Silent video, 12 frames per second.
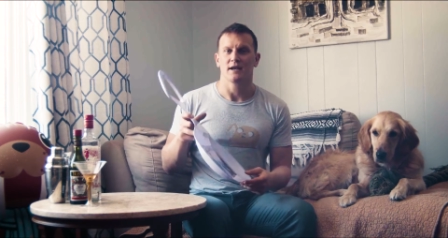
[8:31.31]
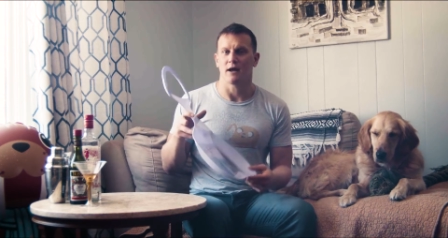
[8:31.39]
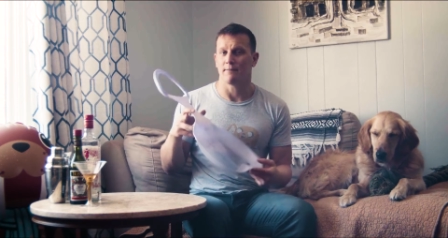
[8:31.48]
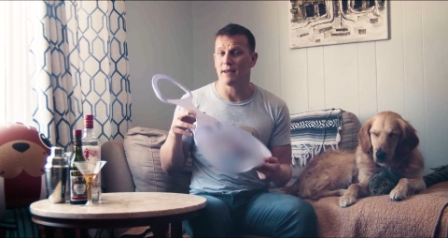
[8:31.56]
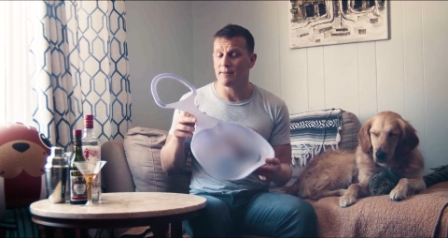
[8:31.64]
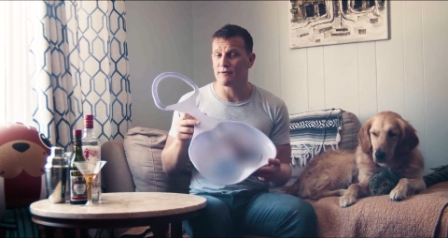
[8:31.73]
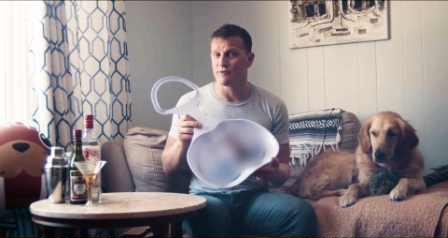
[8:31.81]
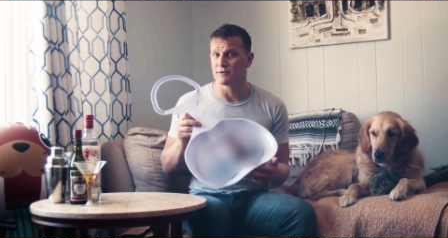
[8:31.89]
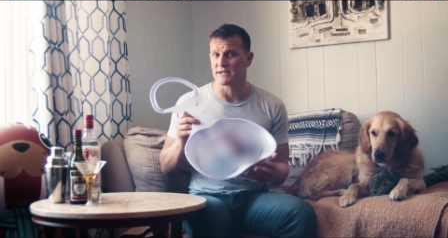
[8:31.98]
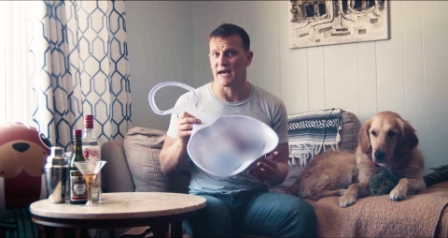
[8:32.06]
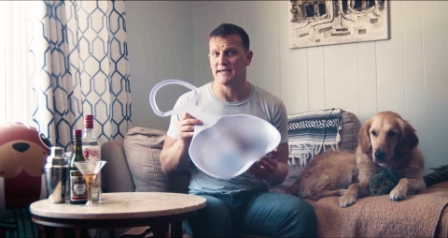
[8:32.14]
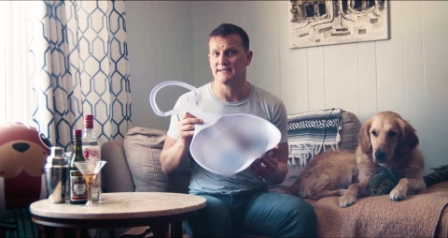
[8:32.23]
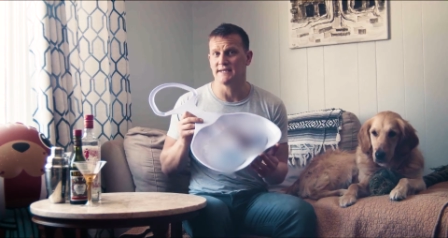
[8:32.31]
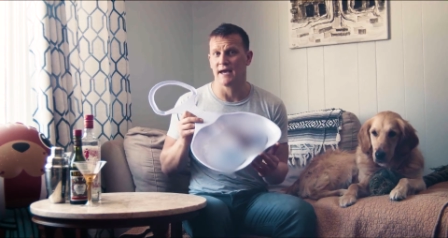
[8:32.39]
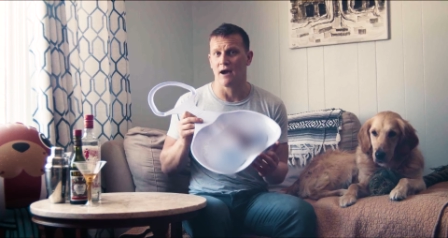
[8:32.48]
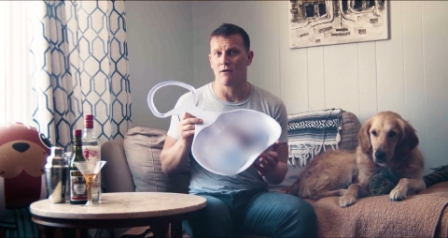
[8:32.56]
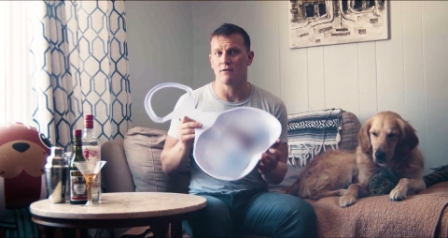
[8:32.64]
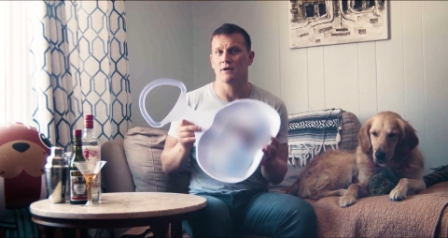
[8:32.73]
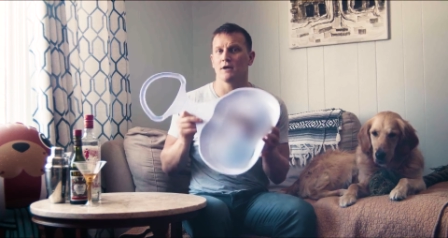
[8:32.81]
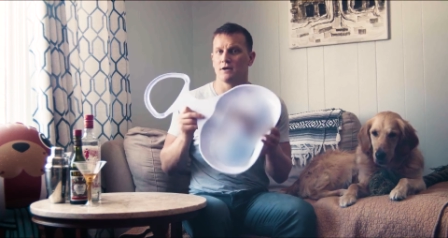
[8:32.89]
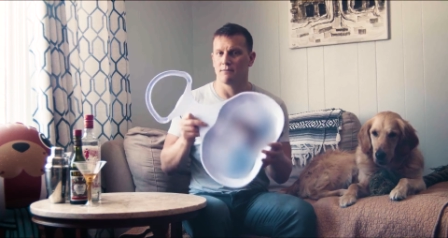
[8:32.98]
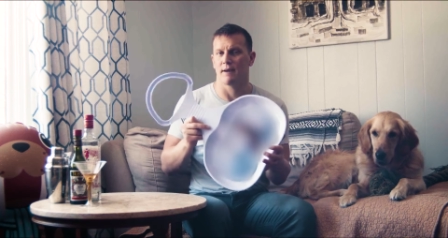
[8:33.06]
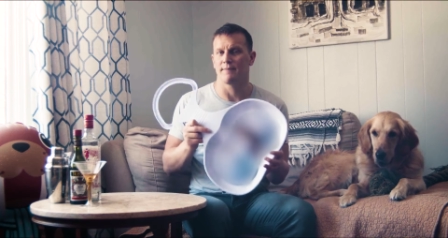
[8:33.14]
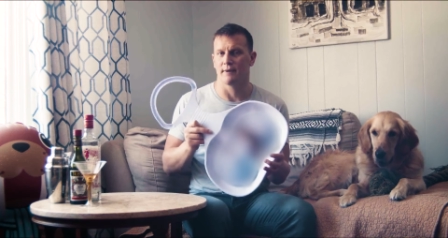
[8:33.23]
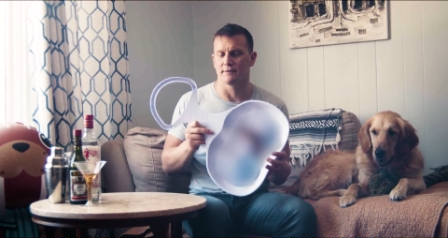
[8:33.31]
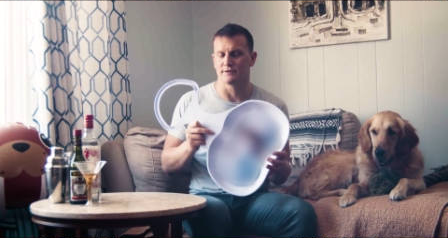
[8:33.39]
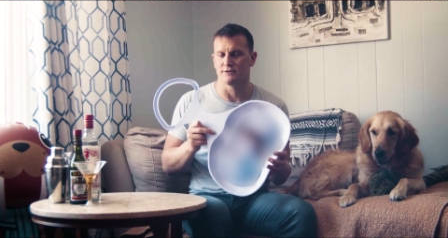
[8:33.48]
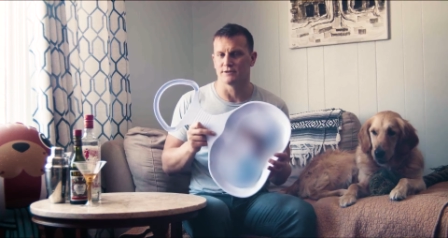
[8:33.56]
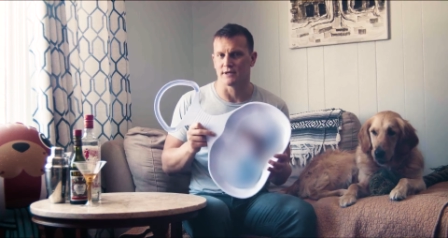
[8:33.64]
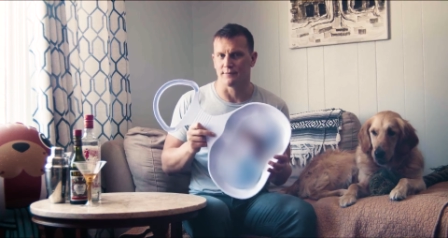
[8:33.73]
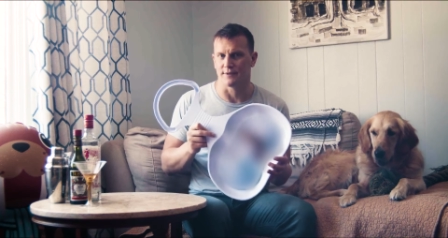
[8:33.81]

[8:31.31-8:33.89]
Now maybe if it was icy out, you might be able to do